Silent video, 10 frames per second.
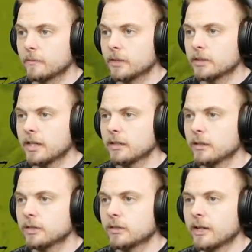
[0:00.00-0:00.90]
That's kind of
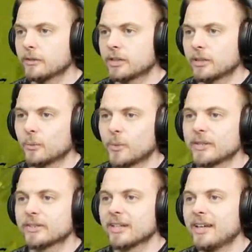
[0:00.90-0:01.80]
low to the ground. Look at the
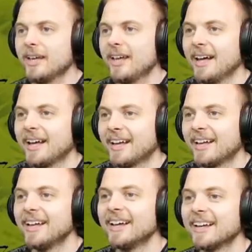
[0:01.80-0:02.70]
wheels. Do